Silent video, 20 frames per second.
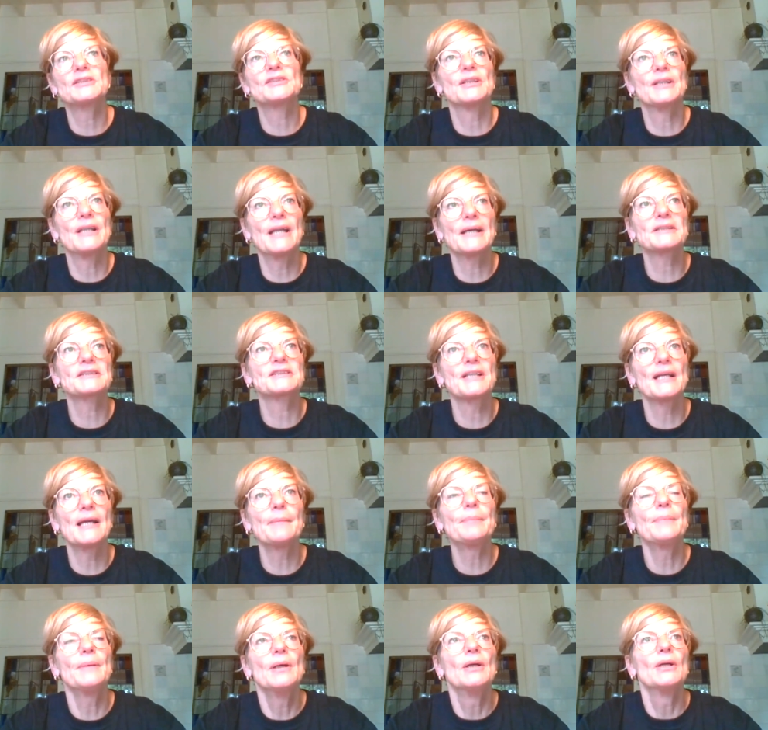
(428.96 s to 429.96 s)
the next
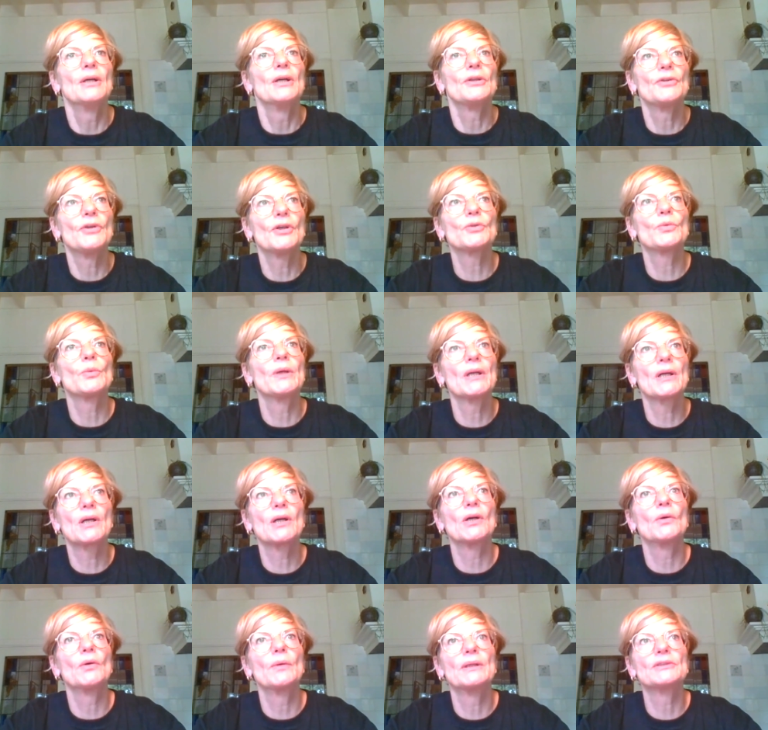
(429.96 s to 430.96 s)
step that we are
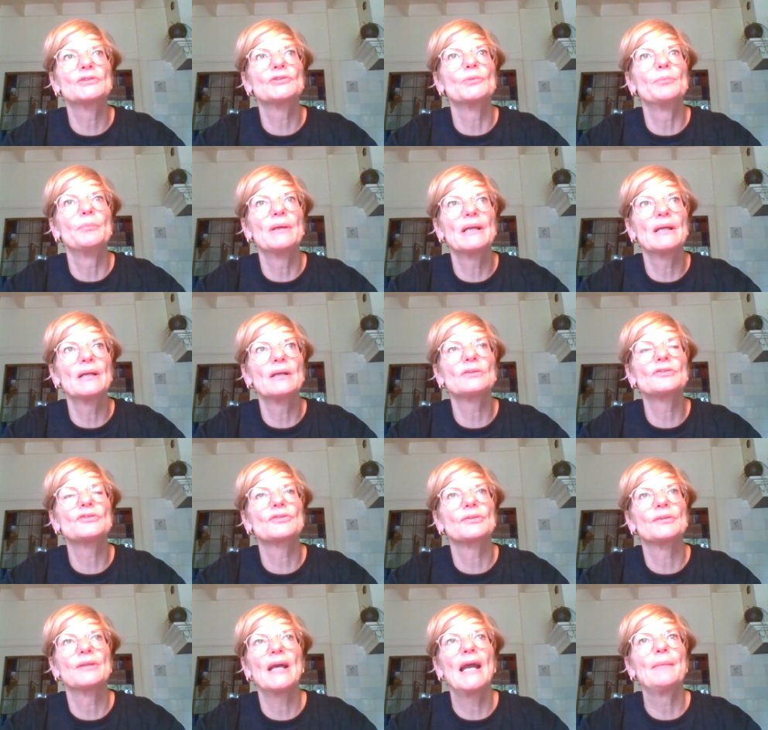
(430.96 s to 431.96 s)
going to build
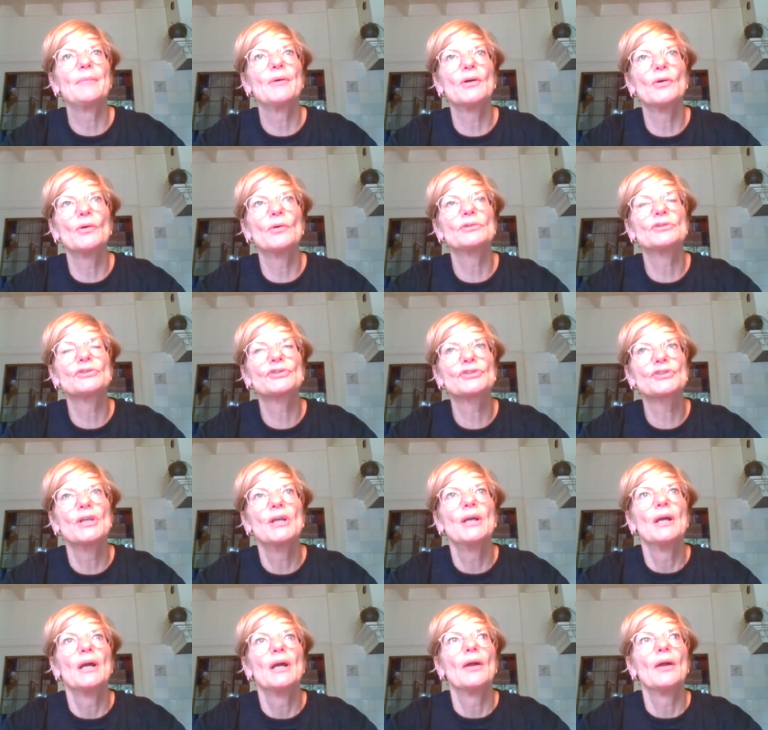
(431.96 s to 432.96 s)
neighborhoods,
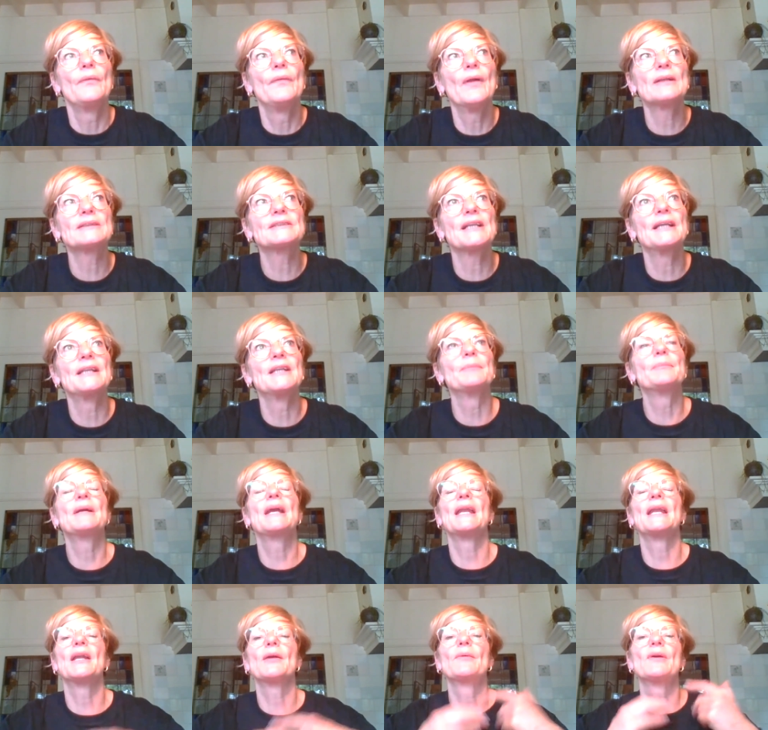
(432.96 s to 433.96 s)
not in the
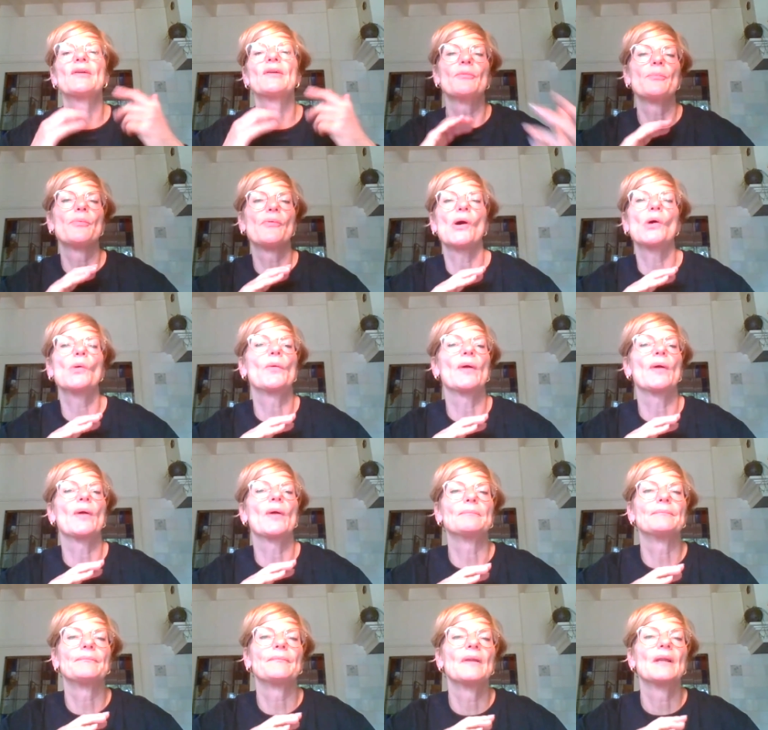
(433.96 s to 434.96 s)
beginning with a
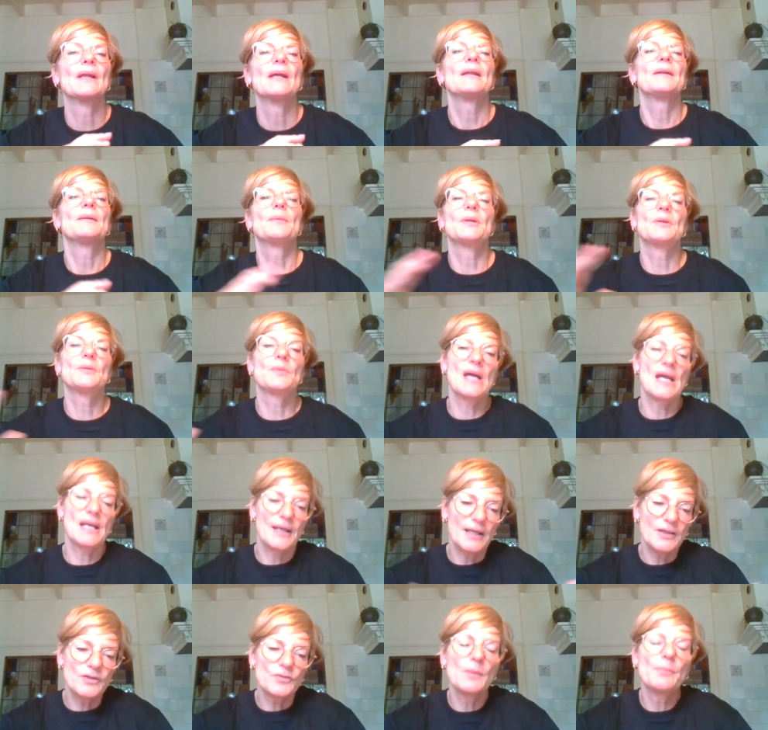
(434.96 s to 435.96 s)
program, but
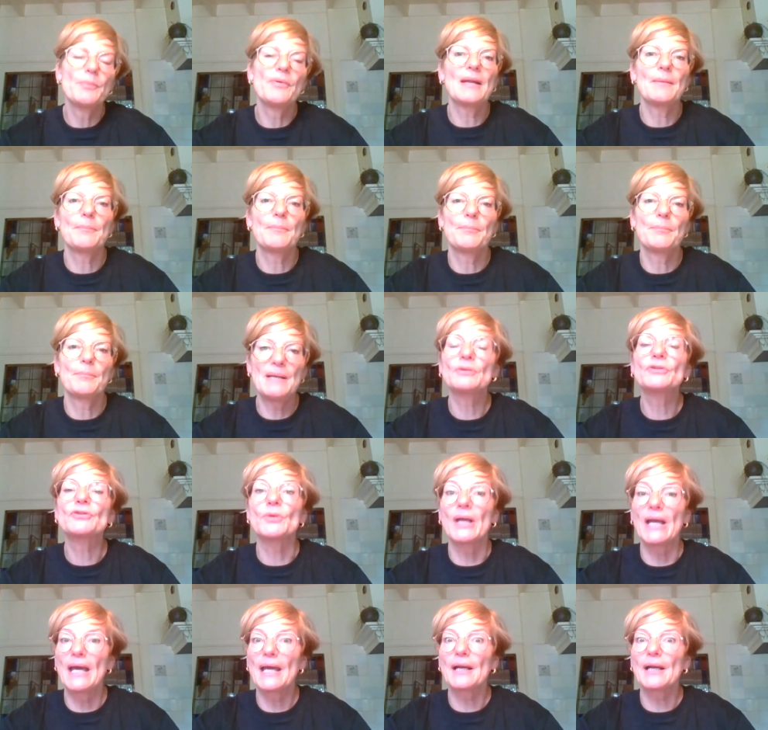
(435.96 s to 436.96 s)
that we bring people
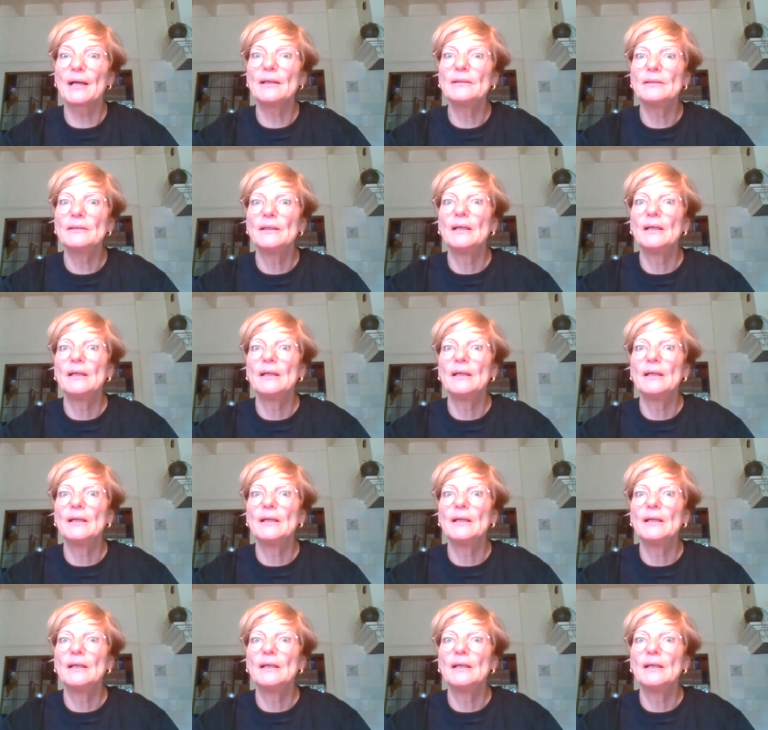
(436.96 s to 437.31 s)
together.